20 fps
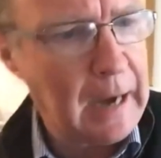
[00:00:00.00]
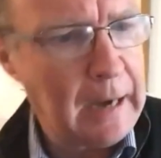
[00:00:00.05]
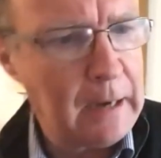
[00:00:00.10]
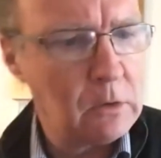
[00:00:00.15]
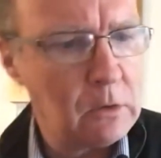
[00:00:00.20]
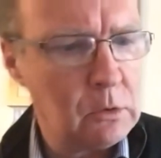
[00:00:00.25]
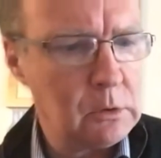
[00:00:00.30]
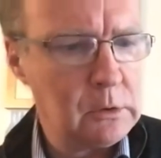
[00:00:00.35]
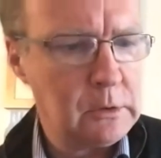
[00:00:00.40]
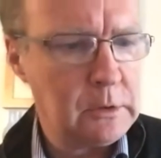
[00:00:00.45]

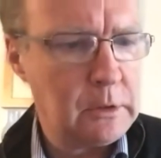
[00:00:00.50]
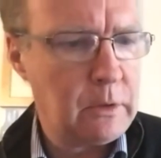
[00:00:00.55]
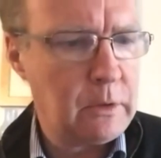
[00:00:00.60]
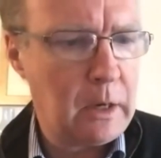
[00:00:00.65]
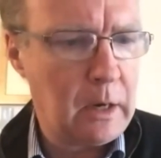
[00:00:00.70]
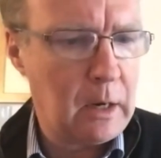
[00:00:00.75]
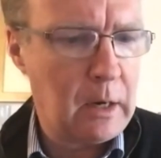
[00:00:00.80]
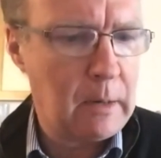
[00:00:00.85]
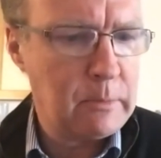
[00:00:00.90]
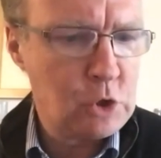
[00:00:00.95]
angle, you
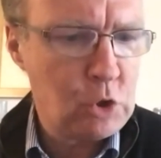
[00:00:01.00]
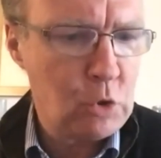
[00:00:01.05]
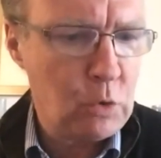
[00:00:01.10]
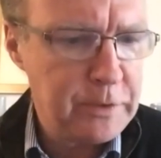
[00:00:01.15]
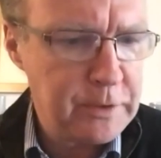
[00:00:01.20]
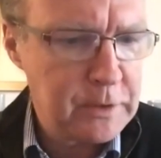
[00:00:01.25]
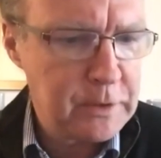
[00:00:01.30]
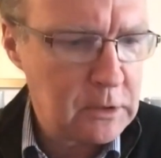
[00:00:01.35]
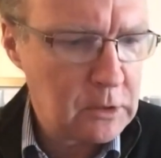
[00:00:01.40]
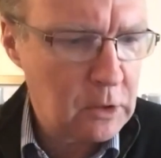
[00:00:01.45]
know, and I'm sure
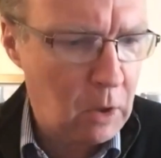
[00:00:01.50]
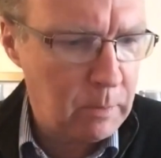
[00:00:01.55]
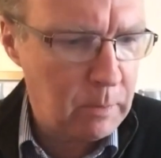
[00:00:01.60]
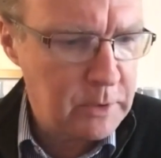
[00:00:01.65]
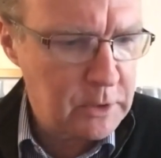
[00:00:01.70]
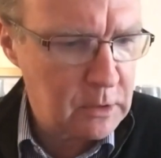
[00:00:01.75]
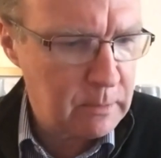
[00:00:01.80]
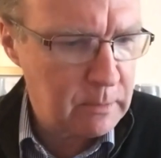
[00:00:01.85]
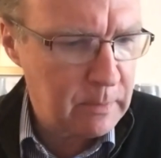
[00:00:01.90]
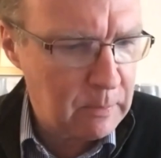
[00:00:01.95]
this is common
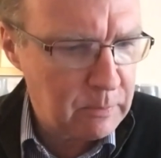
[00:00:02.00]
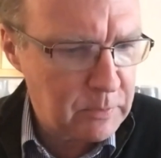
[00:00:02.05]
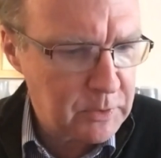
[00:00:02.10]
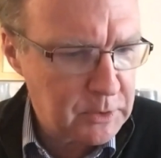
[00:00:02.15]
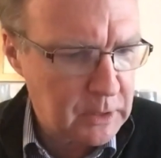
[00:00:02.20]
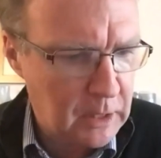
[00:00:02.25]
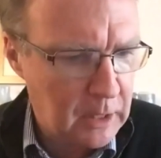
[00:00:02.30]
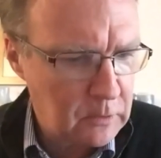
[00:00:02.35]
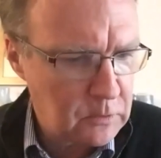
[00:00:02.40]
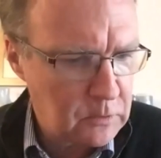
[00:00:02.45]
to the member
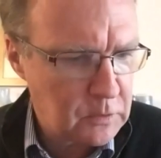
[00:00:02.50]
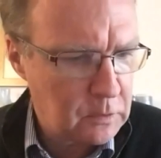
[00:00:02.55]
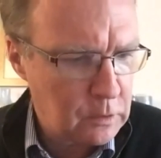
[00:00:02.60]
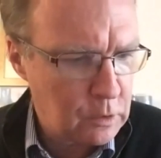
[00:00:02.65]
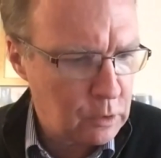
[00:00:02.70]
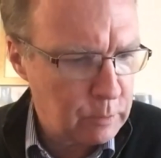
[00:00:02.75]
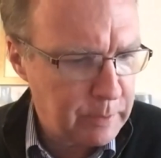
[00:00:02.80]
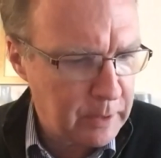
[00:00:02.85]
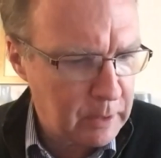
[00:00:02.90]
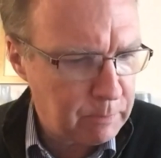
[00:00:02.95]
states and the
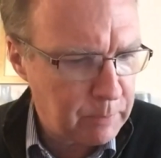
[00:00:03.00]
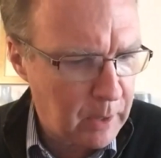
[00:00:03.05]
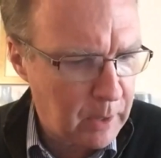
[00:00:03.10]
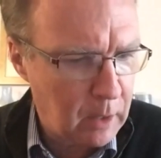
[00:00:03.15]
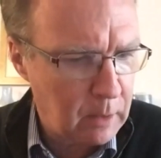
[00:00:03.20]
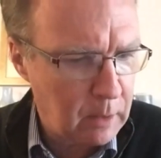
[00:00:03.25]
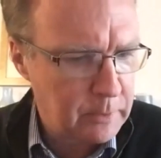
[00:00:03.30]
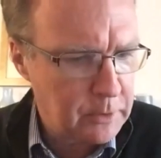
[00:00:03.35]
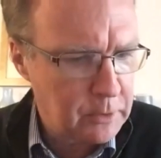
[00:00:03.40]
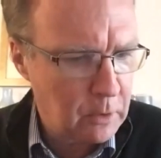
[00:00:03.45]
European
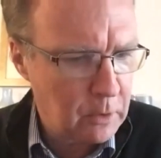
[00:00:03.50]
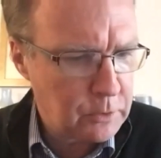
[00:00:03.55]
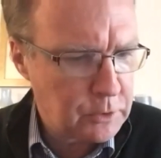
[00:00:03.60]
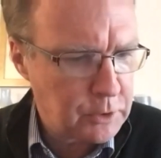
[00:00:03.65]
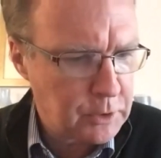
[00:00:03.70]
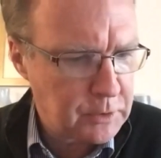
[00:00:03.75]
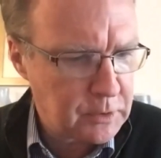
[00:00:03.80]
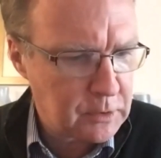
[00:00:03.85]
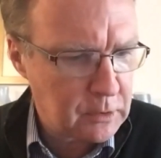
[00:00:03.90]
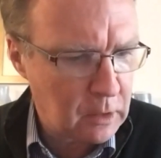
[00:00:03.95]
Parliament, not
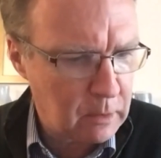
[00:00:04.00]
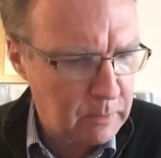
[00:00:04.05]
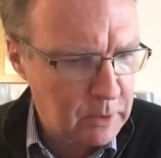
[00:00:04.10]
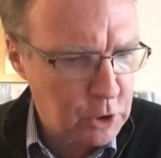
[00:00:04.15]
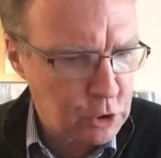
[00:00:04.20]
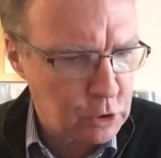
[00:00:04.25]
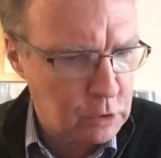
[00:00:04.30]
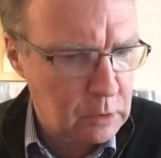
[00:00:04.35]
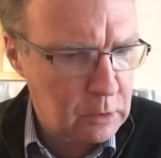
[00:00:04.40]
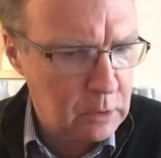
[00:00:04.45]
just the
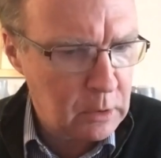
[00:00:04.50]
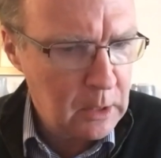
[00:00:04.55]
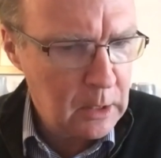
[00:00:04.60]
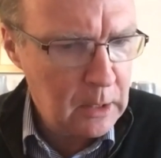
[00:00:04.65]
Commission,